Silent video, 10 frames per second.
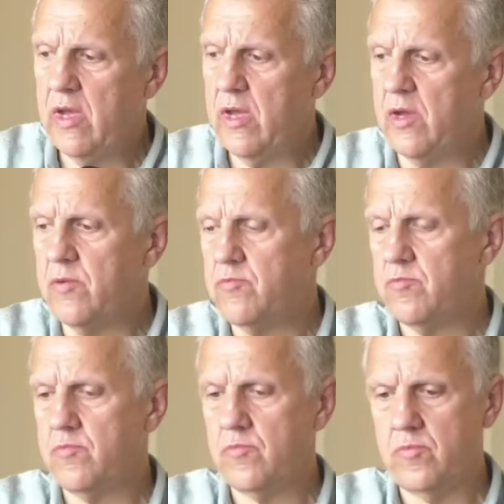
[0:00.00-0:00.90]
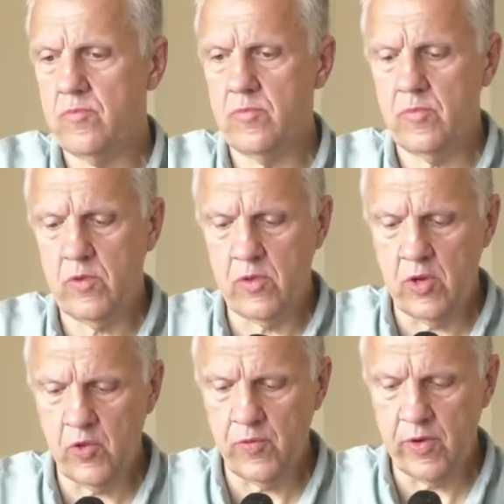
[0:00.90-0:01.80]
um, you
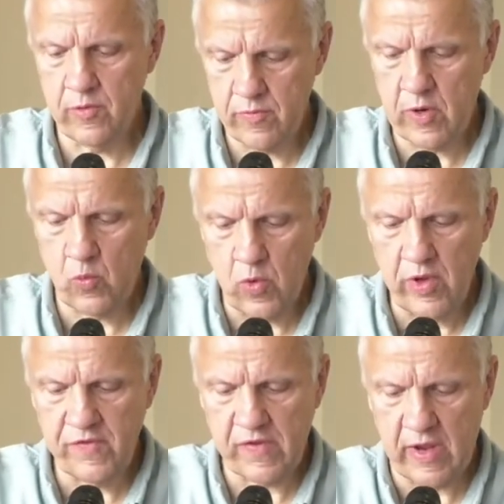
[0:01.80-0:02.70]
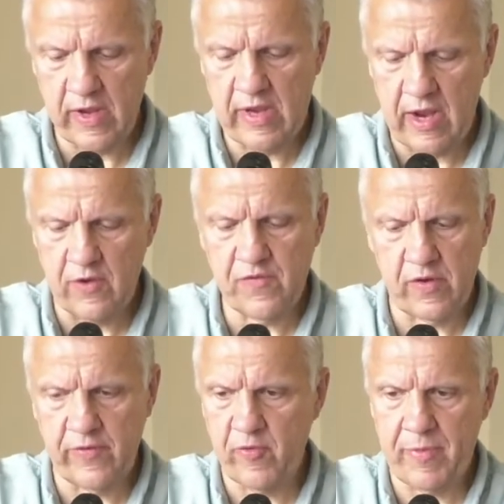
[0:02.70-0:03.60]
know, there there was a
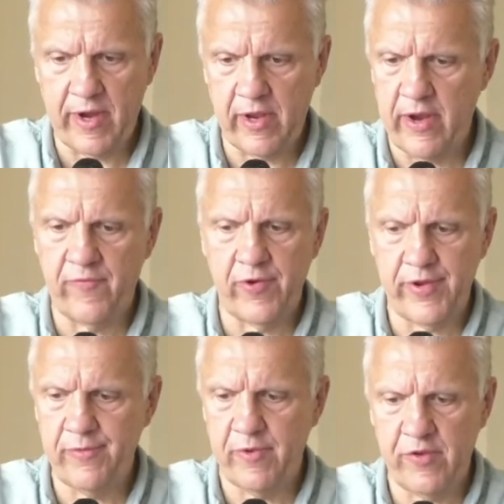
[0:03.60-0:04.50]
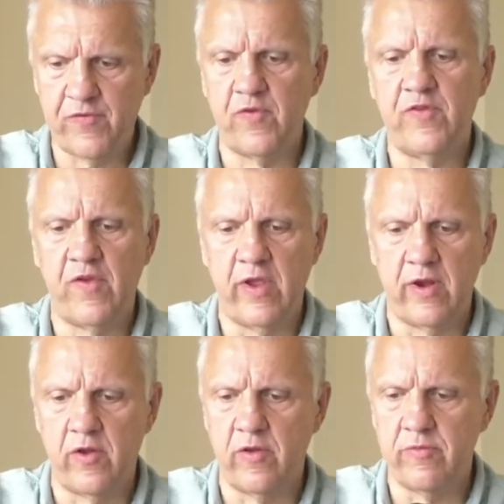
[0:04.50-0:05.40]
council. Everybody, every History
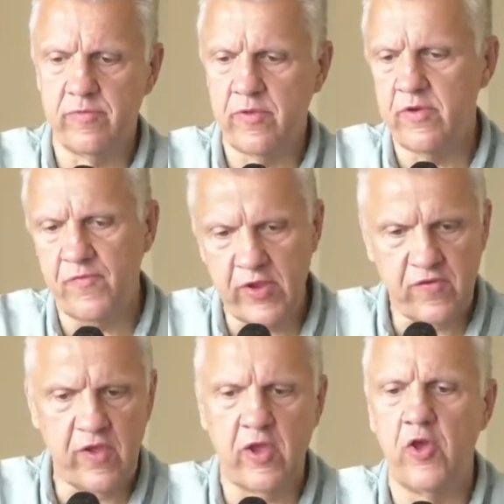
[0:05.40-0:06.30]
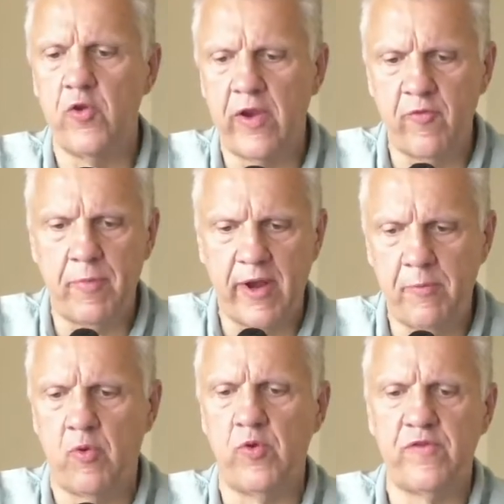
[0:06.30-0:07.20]
Channel, the Da Vinci Code, everybody
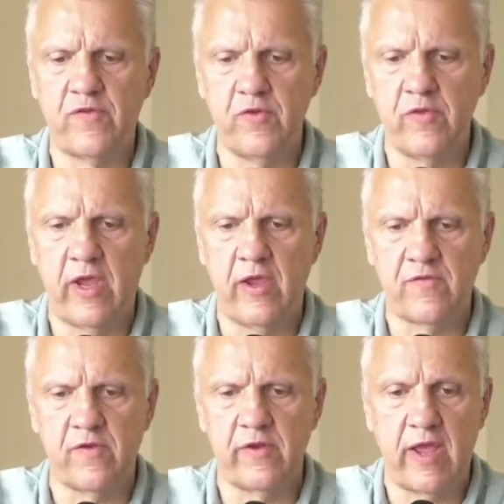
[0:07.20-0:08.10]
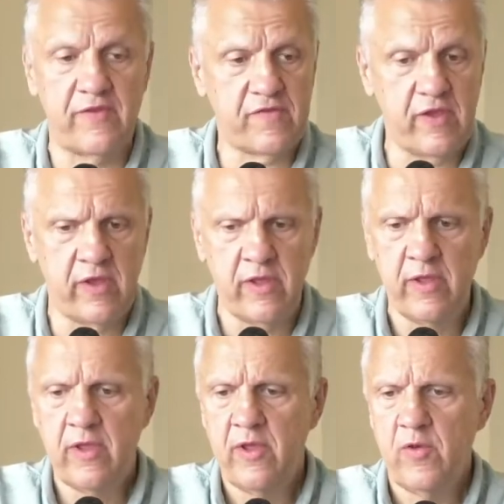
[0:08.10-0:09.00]
points to the Council of Nicea,
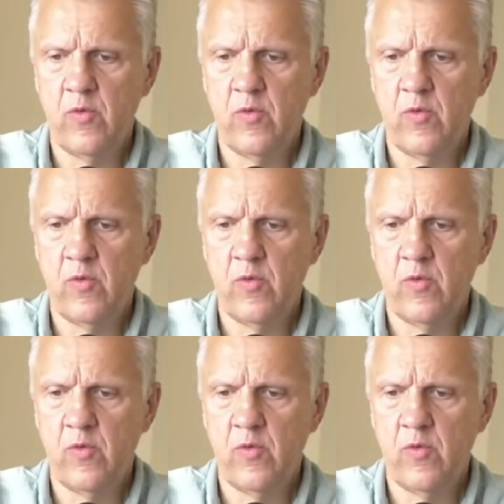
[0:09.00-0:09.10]
mm-hmm.